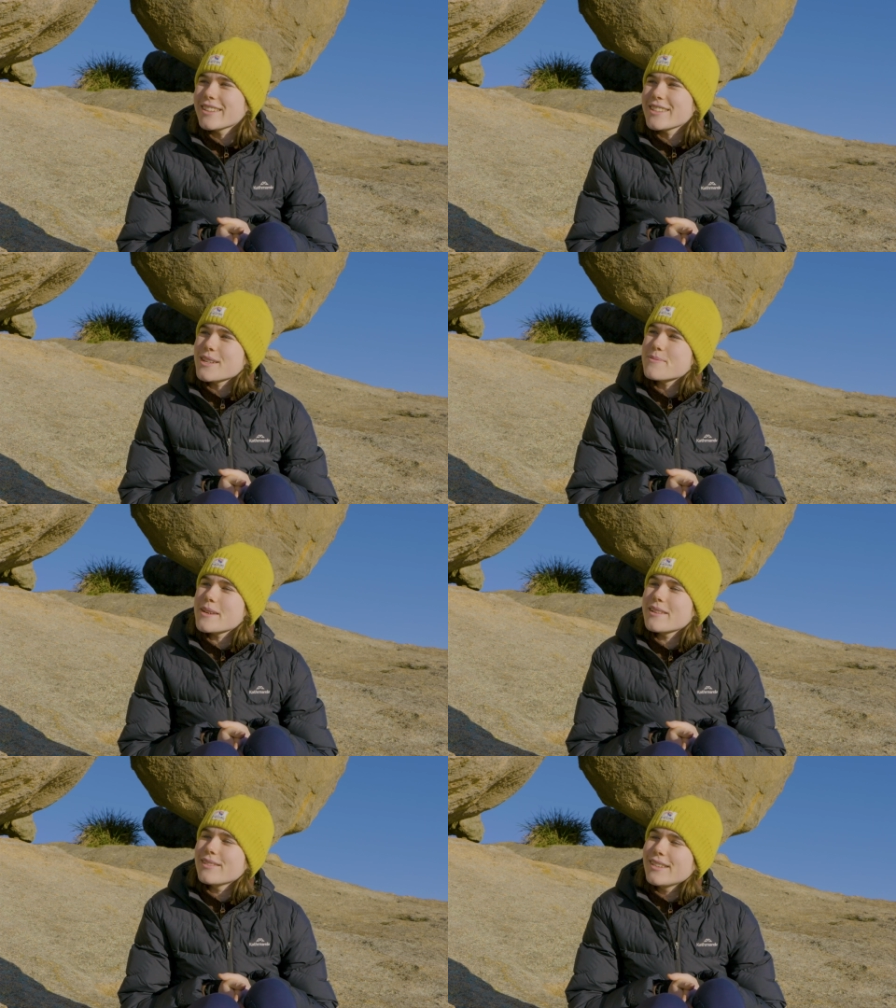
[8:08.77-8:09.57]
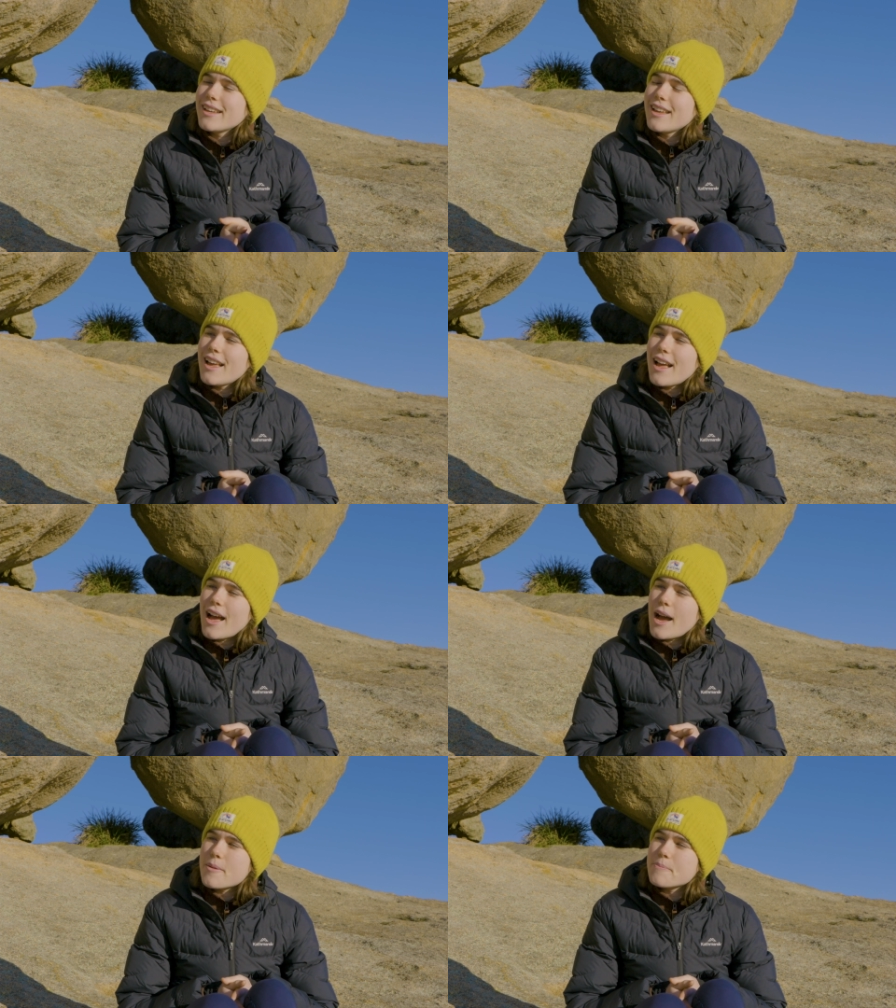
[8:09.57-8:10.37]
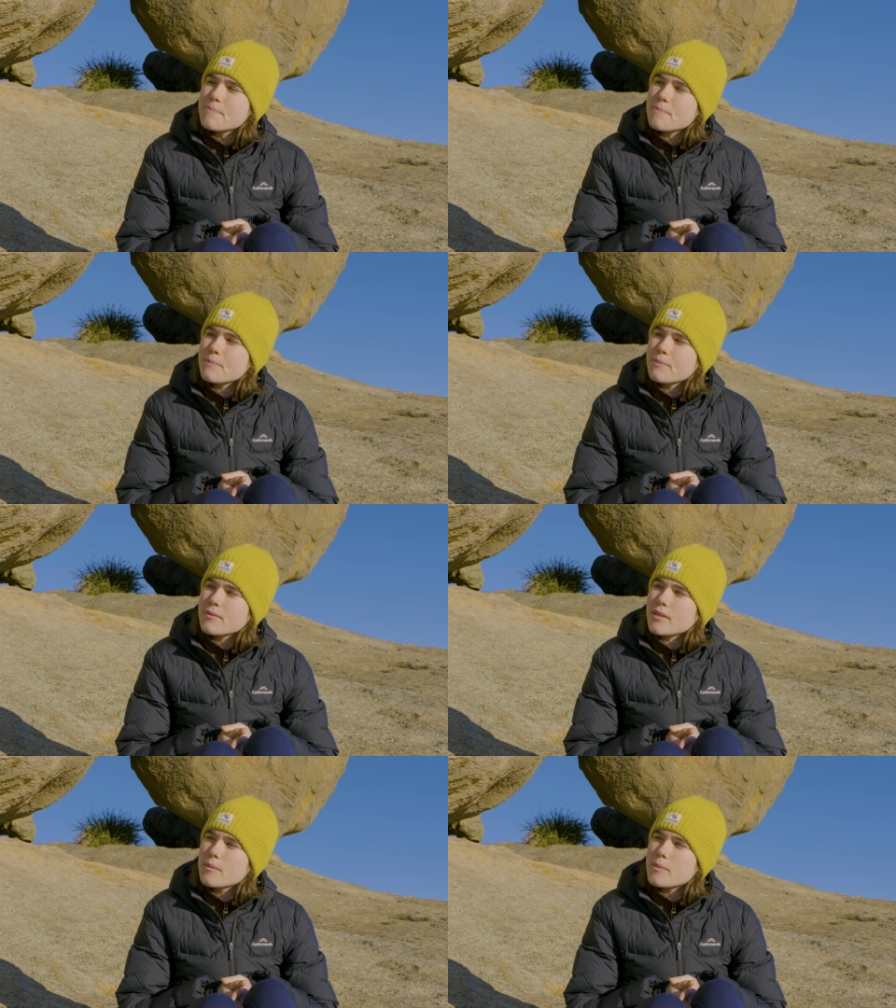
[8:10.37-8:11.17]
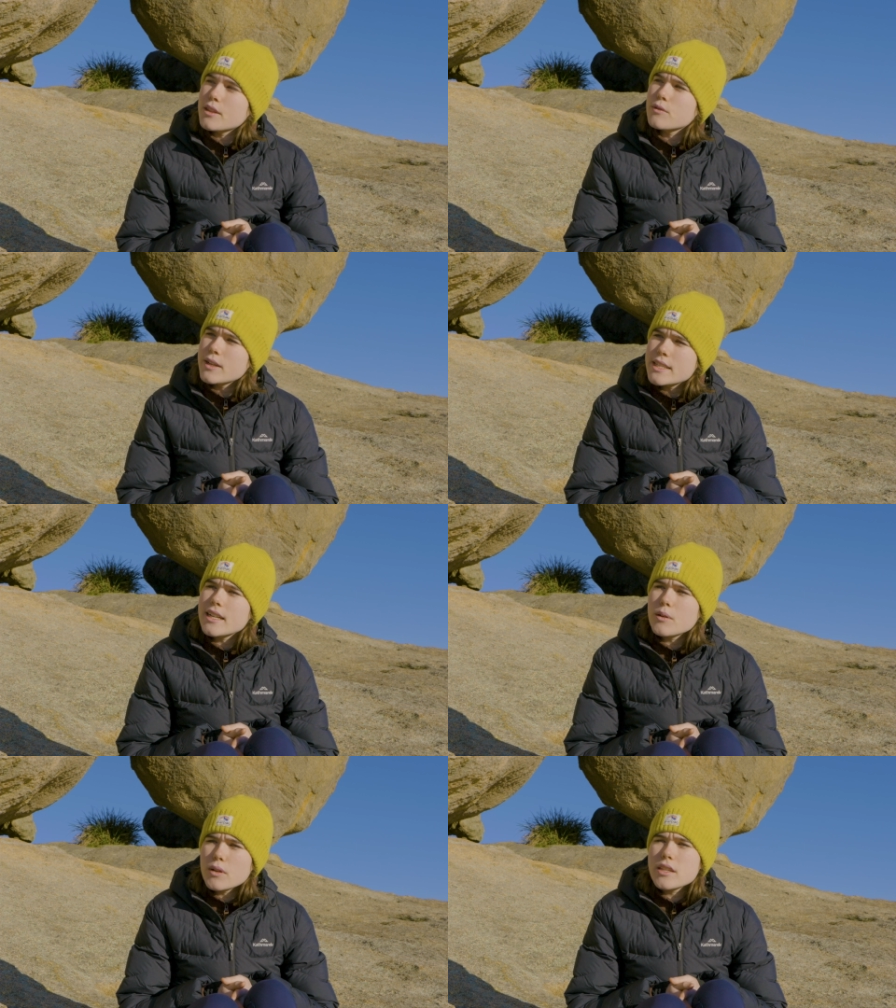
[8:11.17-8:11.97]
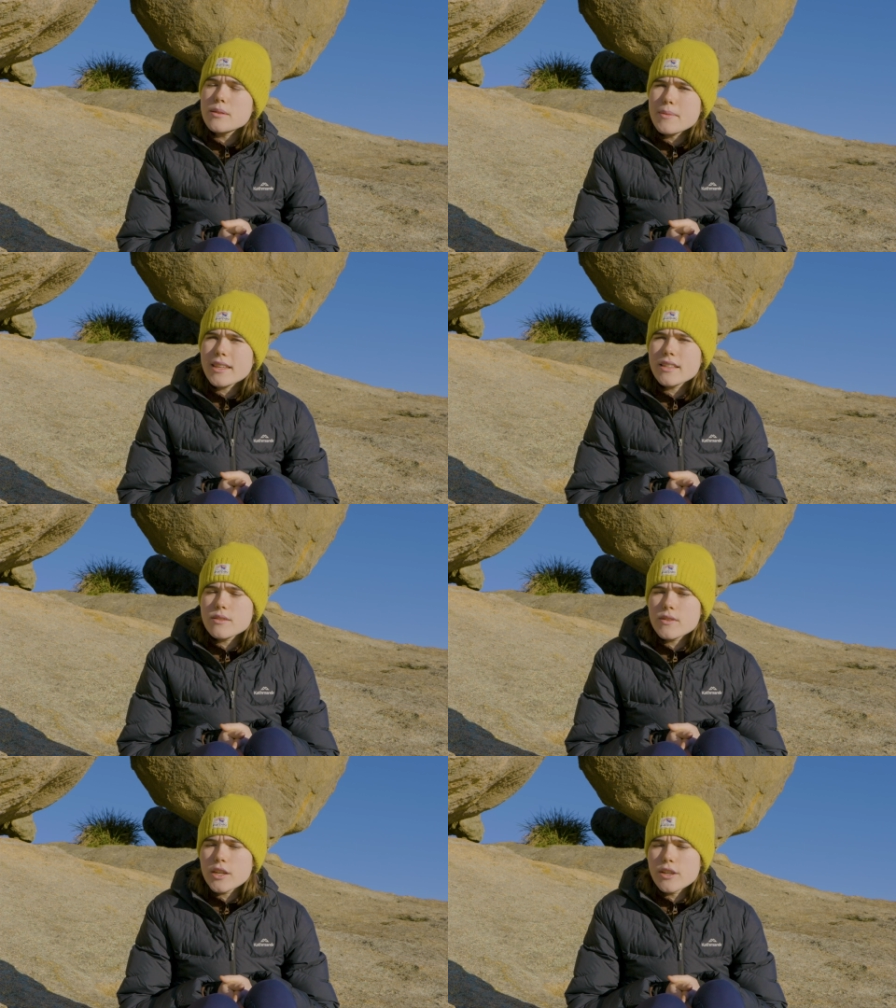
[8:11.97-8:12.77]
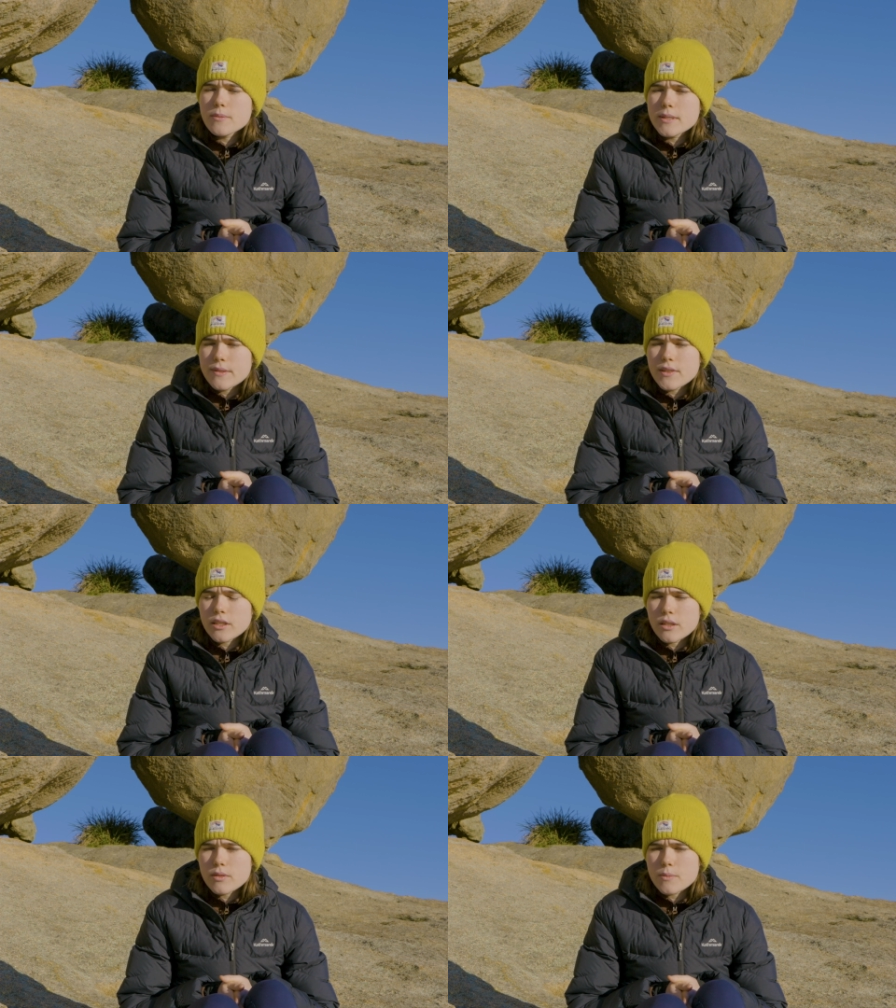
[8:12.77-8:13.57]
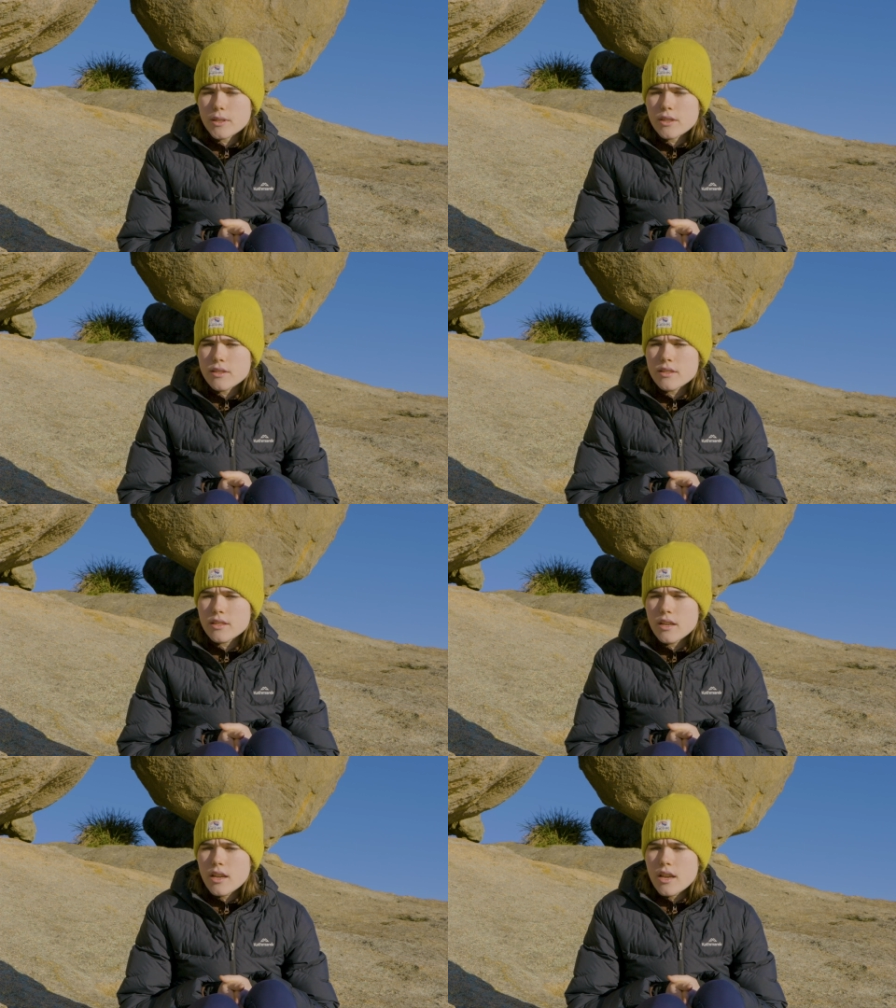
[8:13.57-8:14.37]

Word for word: That'll take a bit. Um, but the reason I wanted to make this video specifically was because